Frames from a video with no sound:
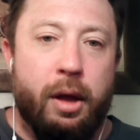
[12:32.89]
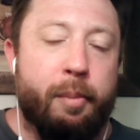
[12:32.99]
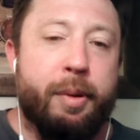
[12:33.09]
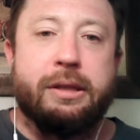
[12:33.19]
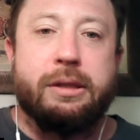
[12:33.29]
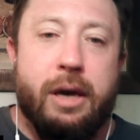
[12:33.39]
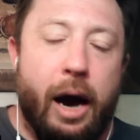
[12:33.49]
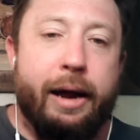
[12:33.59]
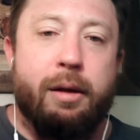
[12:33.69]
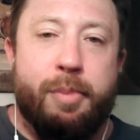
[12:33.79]
But it's
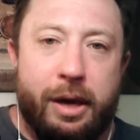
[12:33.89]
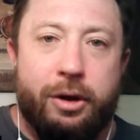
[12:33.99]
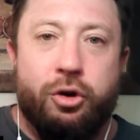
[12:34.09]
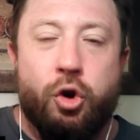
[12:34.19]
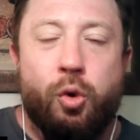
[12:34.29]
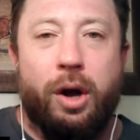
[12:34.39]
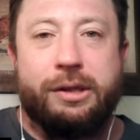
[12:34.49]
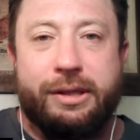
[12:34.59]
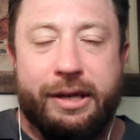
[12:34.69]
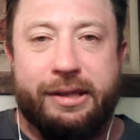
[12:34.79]
got to be
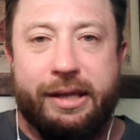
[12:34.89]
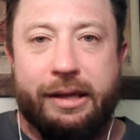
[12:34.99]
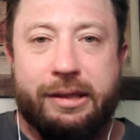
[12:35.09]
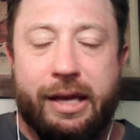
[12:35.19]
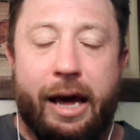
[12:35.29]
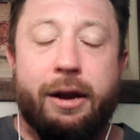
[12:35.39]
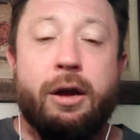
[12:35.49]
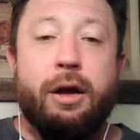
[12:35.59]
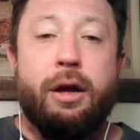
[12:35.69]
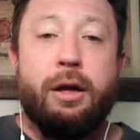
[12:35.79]
nuanced in a sense that
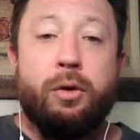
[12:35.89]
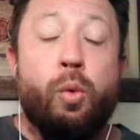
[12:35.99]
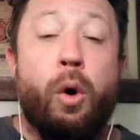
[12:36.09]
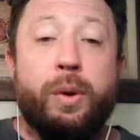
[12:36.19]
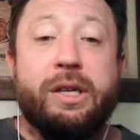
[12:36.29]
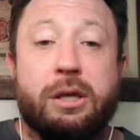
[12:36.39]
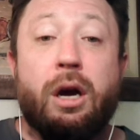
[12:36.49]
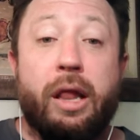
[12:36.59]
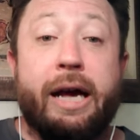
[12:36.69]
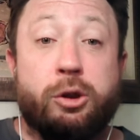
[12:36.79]
what we saw
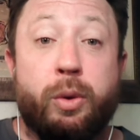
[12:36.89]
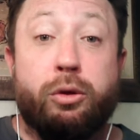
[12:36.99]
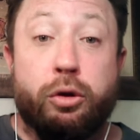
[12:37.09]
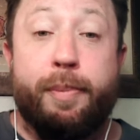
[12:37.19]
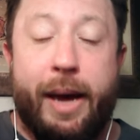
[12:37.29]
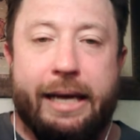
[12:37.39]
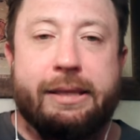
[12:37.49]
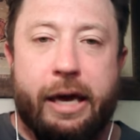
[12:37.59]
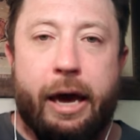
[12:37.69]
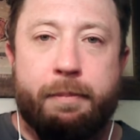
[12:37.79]
last week through the pass
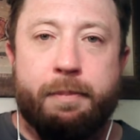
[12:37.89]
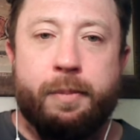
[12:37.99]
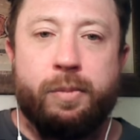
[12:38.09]
game,